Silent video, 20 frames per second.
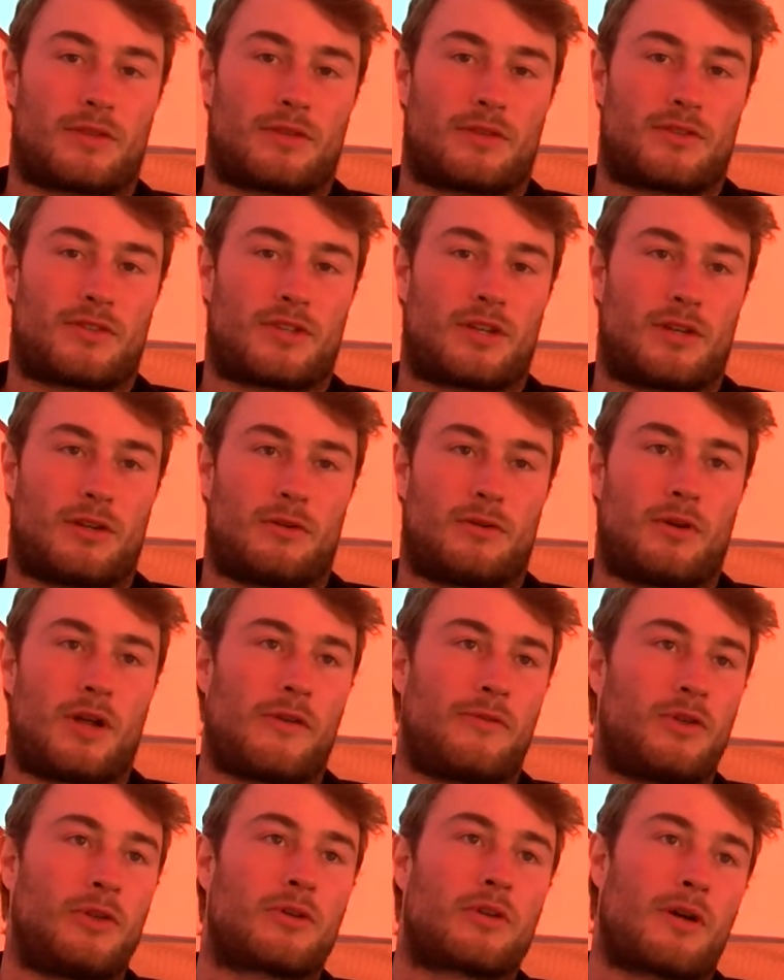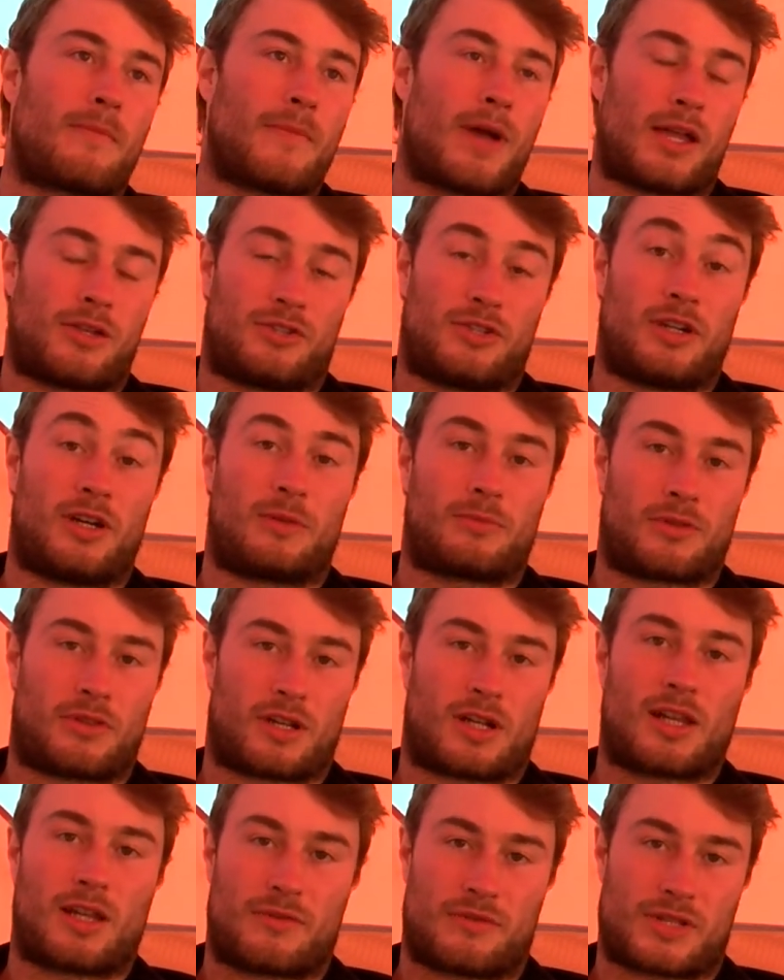So if you can match it up to
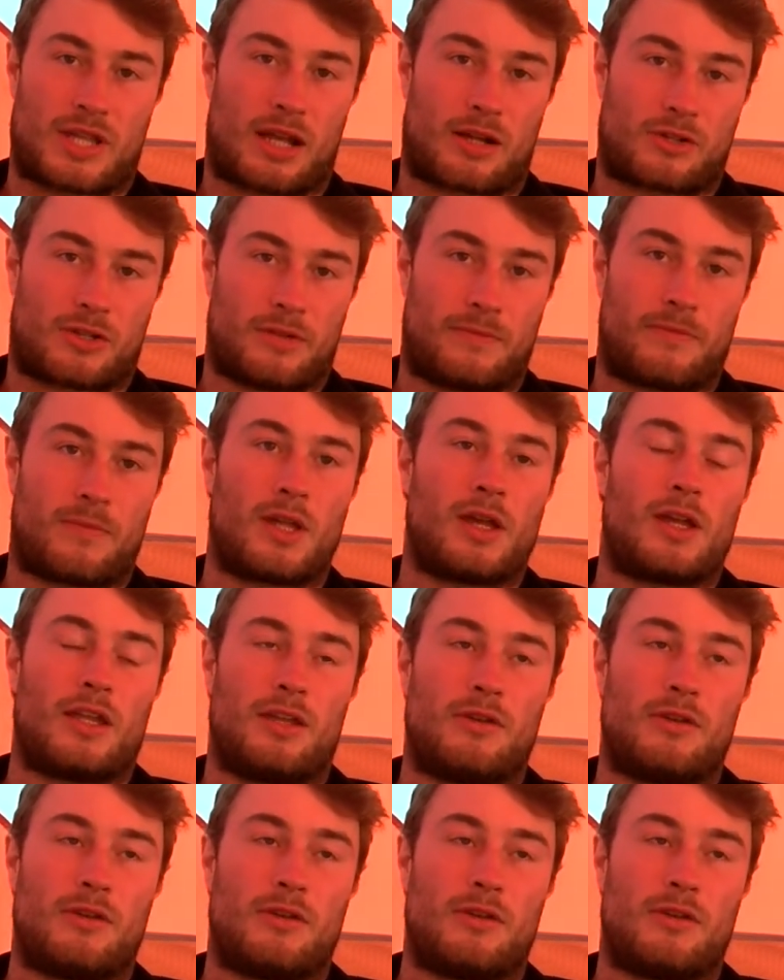the cliff section,